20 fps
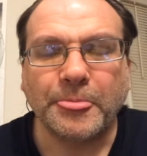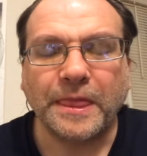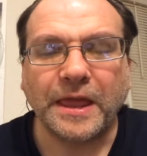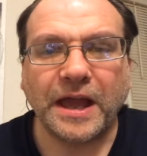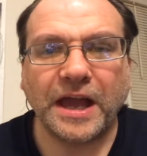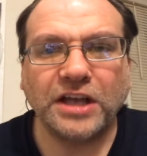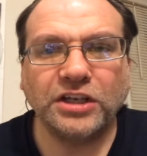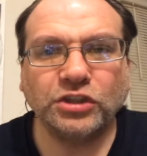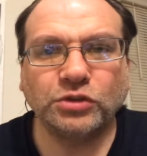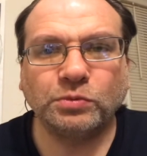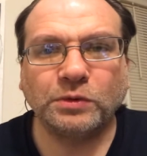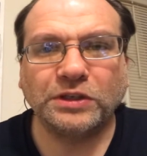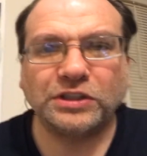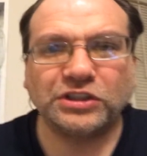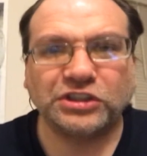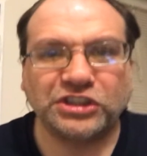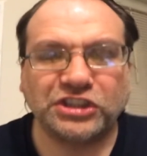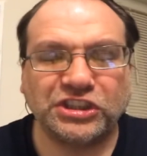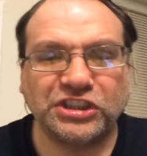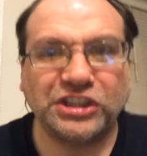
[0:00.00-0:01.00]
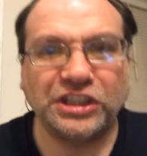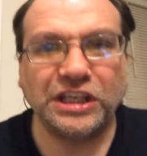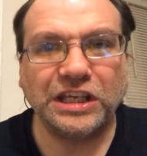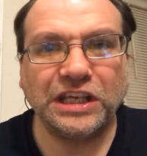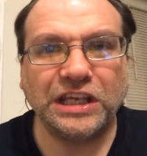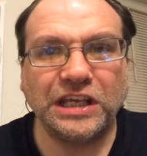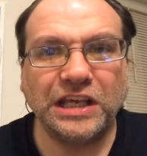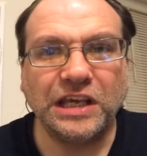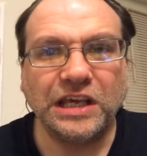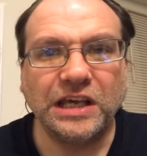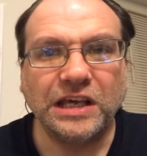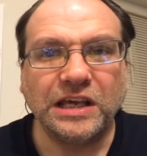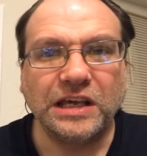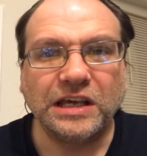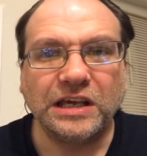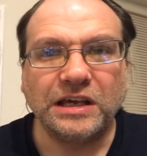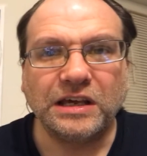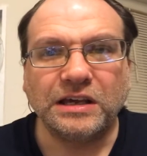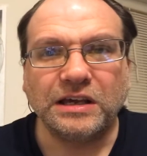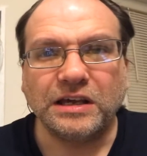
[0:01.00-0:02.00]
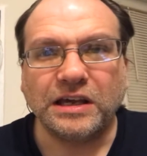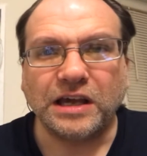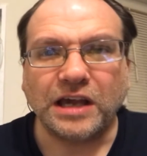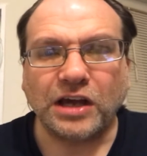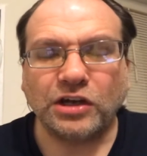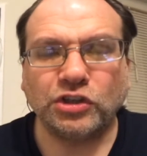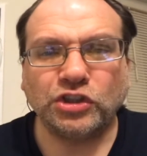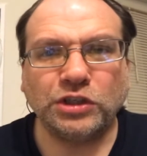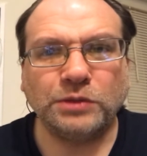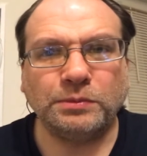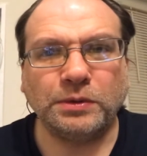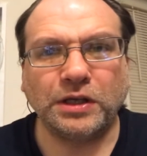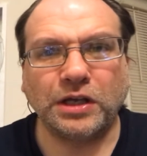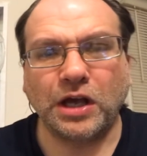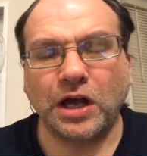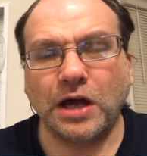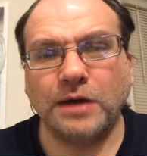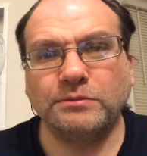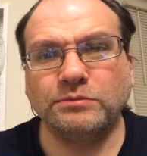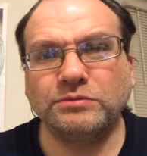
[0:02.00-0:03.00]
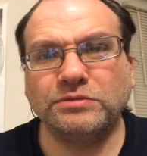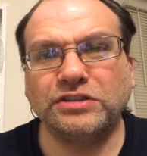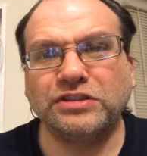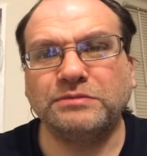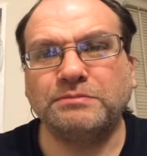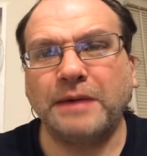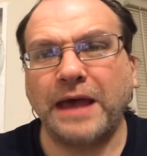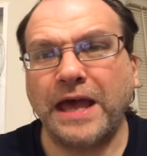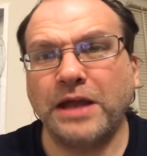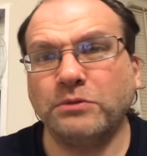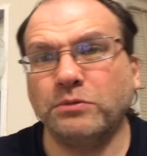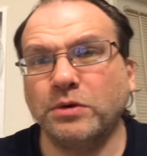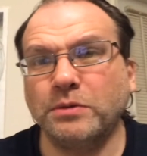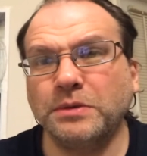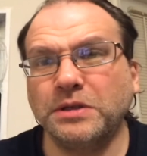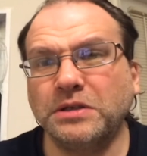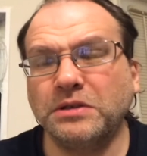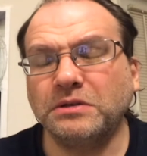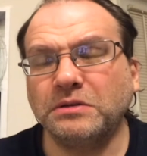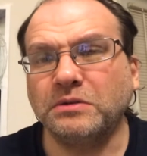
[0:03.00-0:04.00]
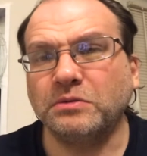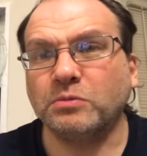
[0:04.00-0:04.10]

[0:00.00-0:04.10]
I just wanted to see how she becomes Batwoman,